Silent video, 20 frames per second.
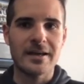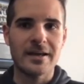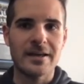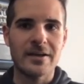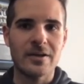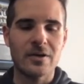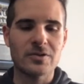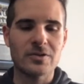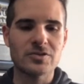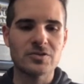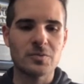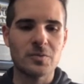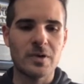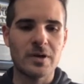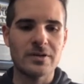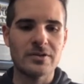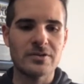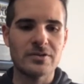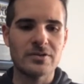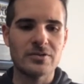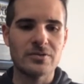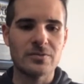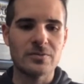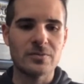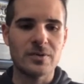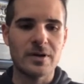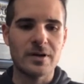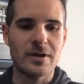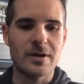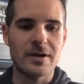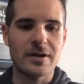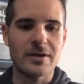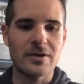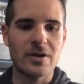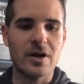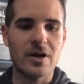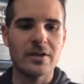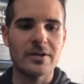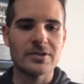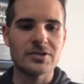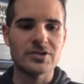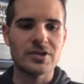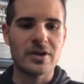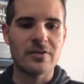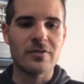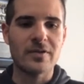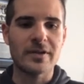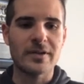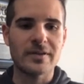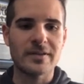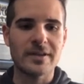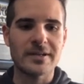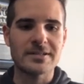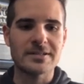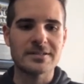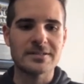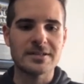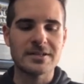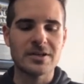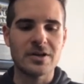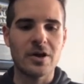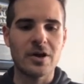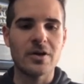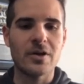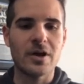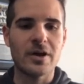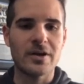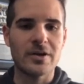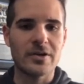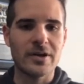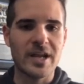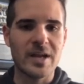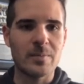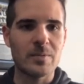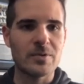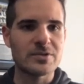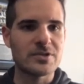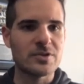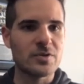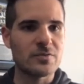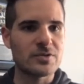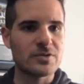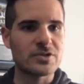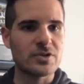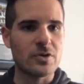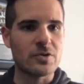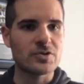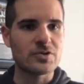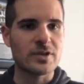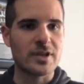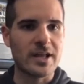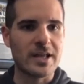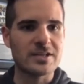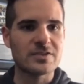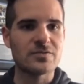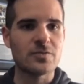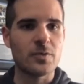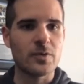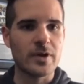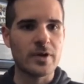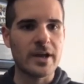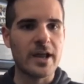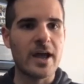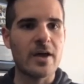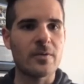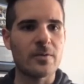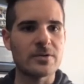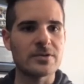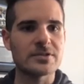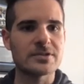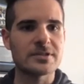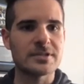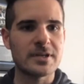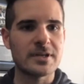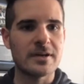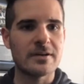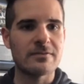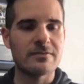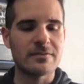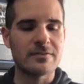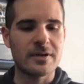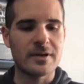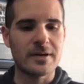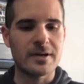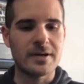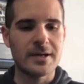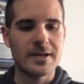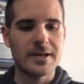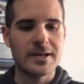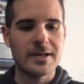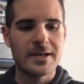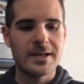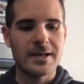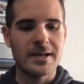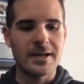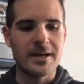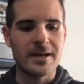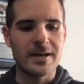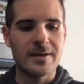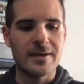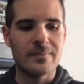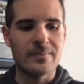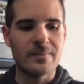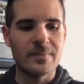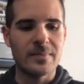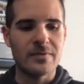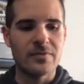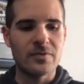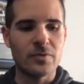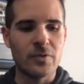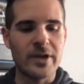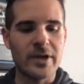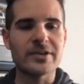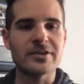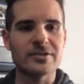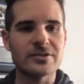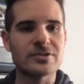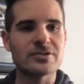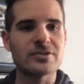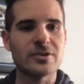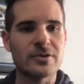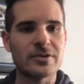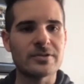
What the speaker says: also want to acknowledge everything that's gone on in our neighbors in Nova Scotia the last 48 hours of great concern.